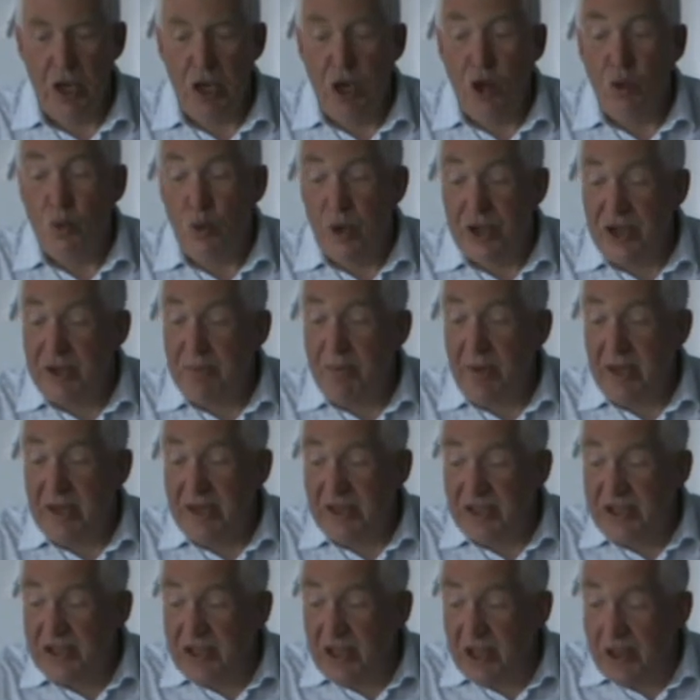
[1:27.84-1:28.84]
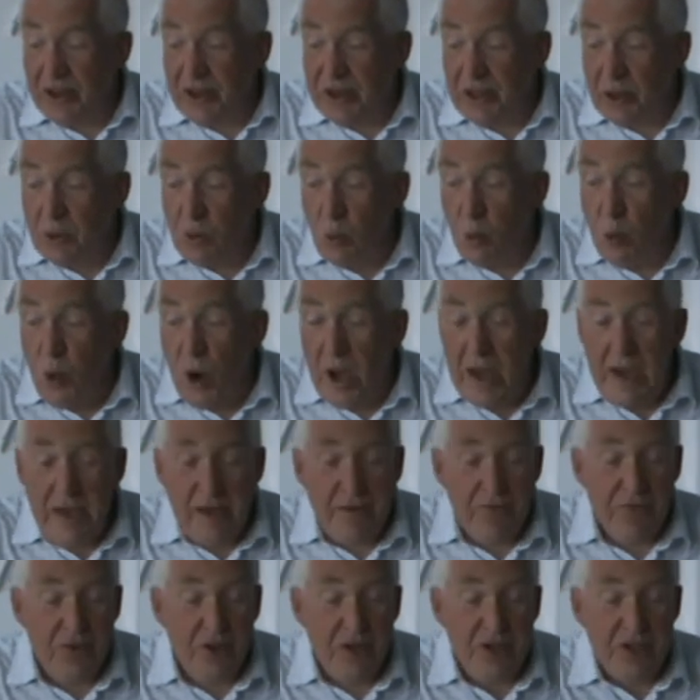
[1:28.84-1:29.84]
which means that the
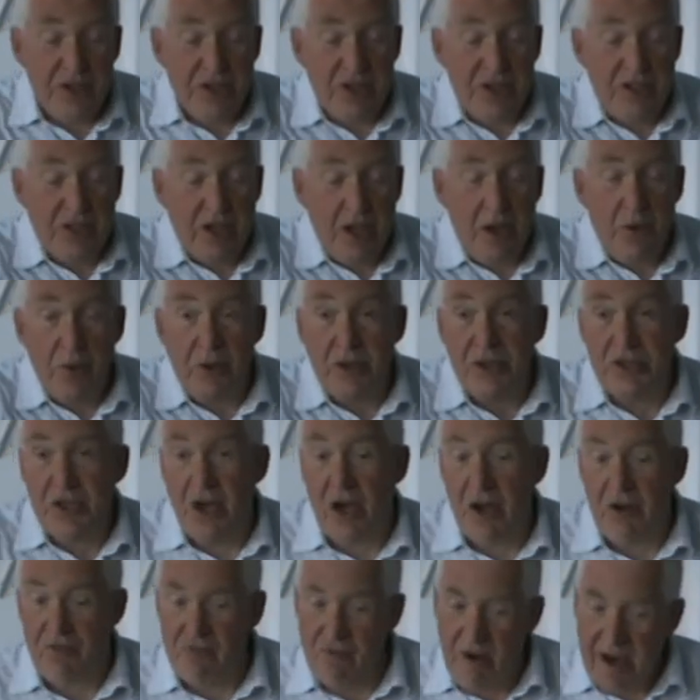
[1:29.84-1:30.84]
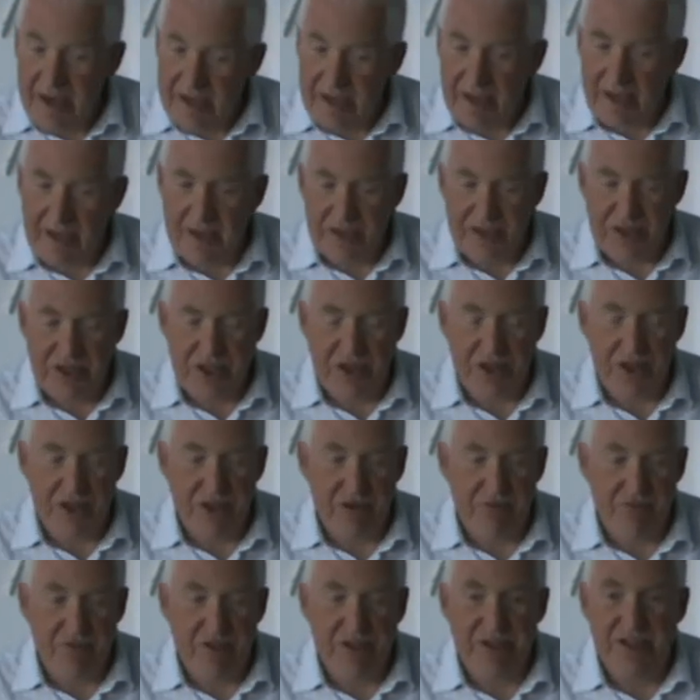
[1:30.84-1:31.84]
wave that is going directly to the
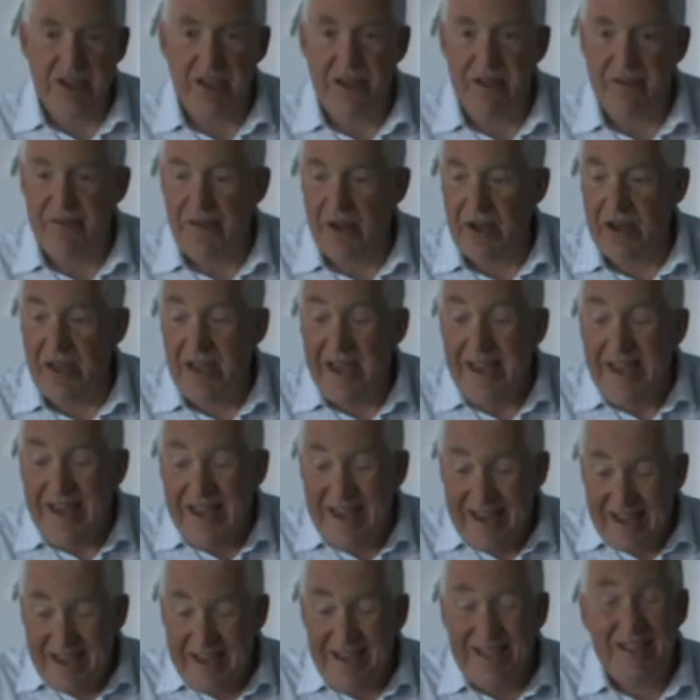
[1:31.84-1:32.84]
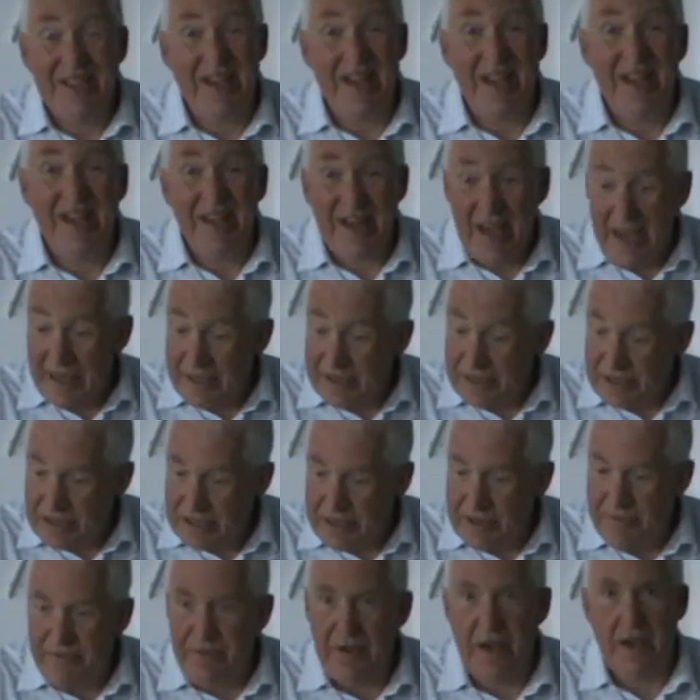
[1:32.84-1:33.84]
receiver is in
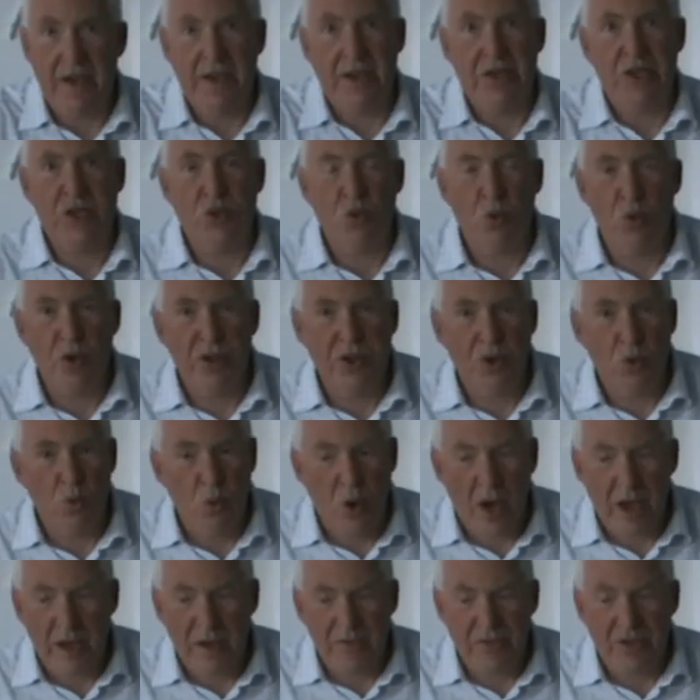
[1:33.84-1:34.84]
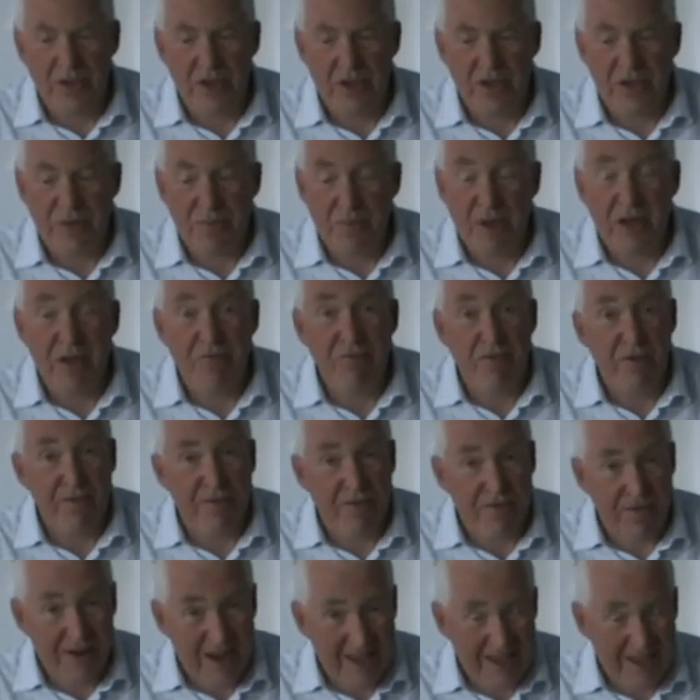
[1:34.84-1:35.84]
antiphase with the wave that is being
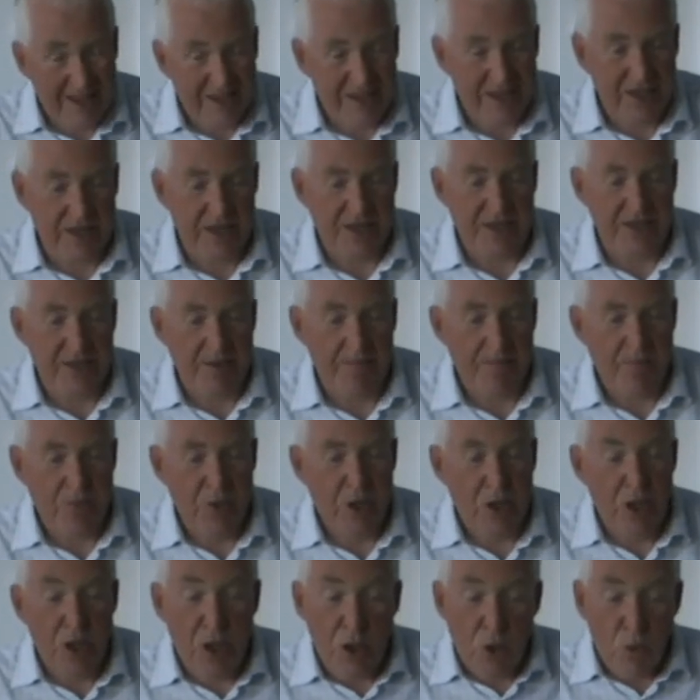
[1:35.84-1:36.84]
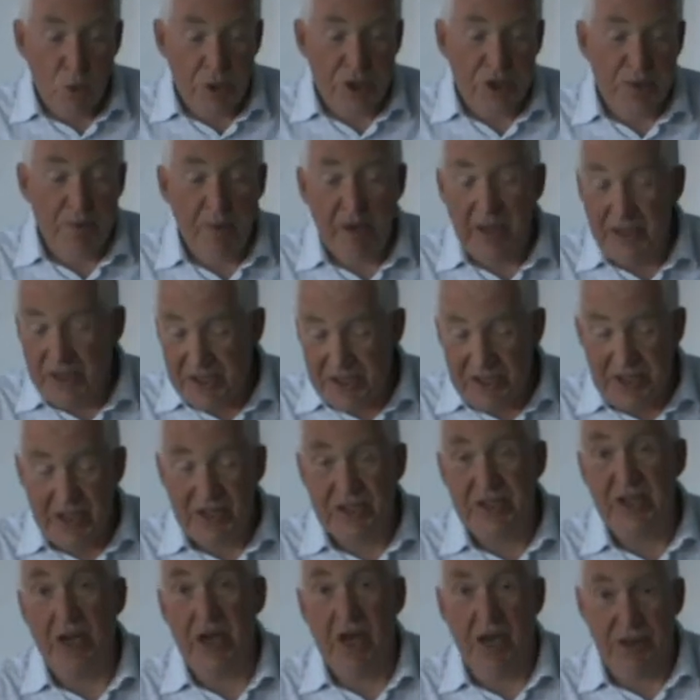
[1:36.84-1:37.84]
reflected, which means
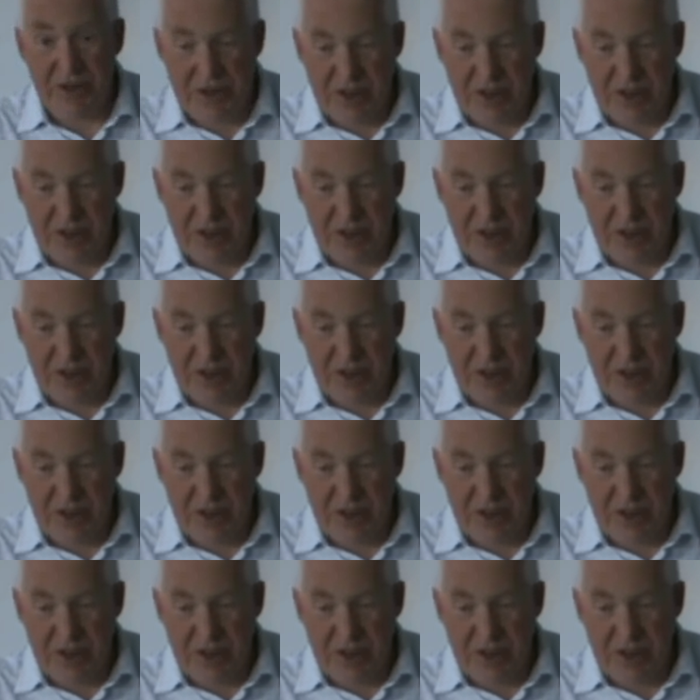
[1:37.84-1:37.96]
that at